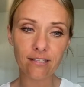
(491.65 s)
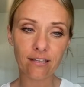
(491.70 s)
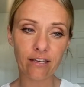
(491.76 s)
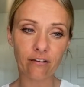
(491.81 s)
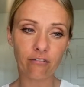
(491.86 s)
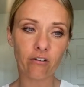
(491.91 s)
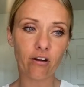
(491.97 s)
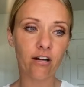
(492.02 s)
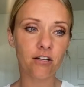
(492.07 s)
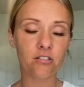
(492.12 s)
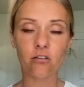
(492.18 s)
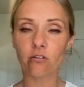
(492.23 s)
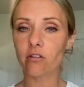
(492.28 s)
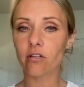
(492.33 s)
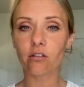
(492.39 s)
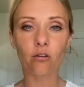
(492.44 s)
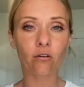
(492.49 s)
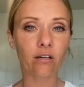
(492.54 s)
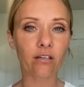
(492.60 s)
gift card so
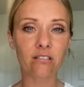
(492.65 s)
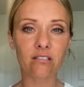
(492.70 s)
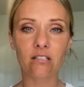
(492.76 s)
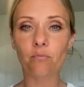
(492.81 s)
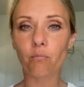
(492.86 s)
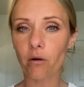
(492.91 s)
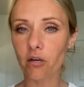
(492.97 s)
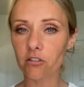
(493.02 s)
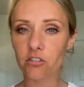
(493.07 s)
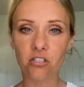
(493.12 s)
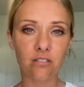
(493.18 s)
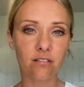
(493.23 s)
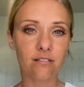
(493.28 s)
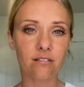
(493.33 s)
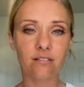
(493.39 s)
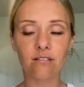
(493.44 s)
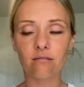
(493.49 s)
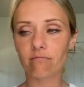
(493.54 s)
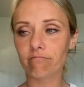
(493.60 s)
that you can
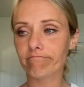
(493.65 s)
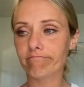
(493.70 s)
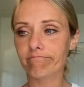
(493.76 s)
purchase